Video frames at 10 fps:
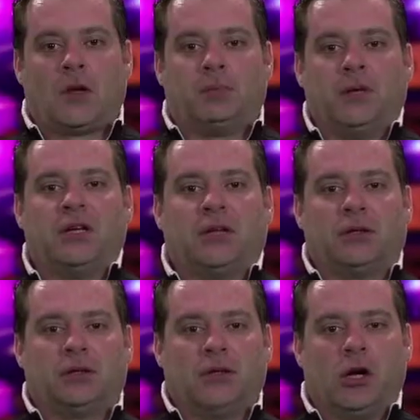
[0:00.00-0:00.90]
Peter,
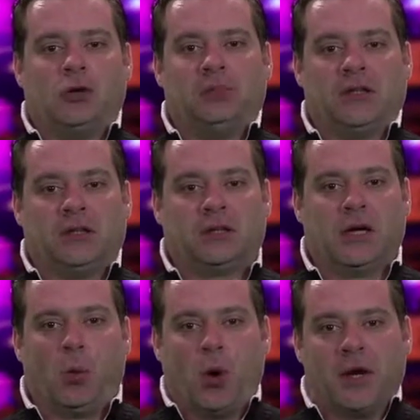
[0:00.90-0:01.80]
help me. I
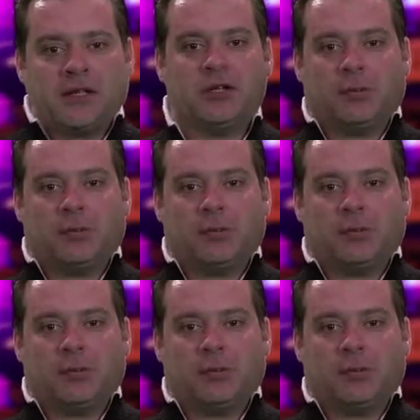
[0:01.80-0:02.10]
want to kill